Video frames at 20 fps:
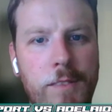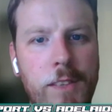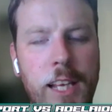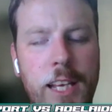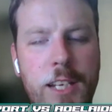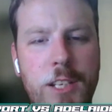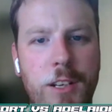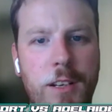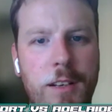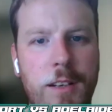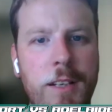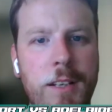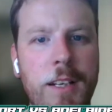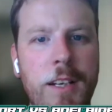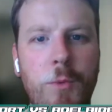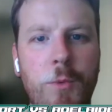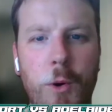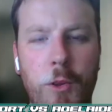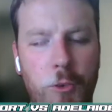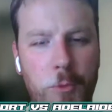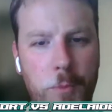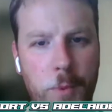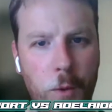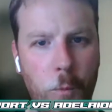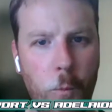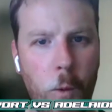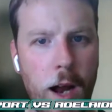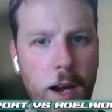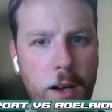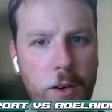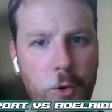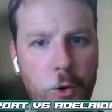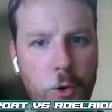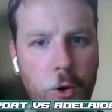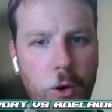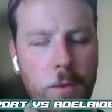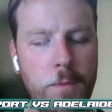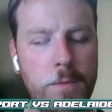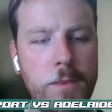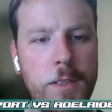ledger, whether it be one
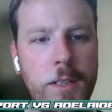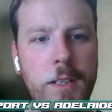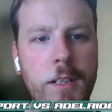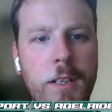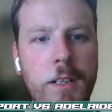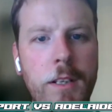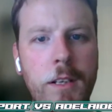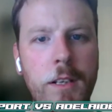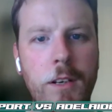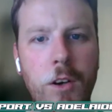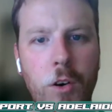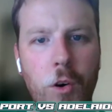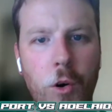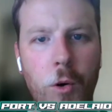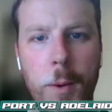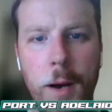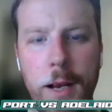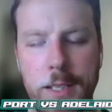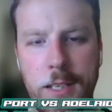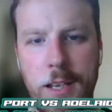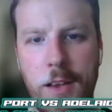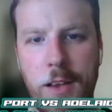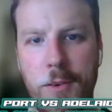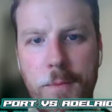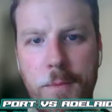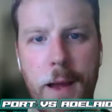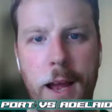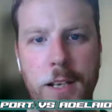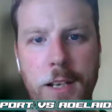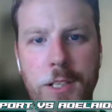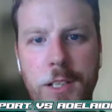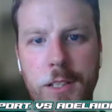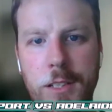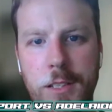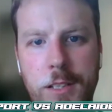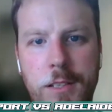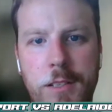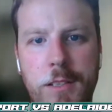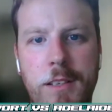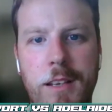or by 7
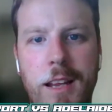matches.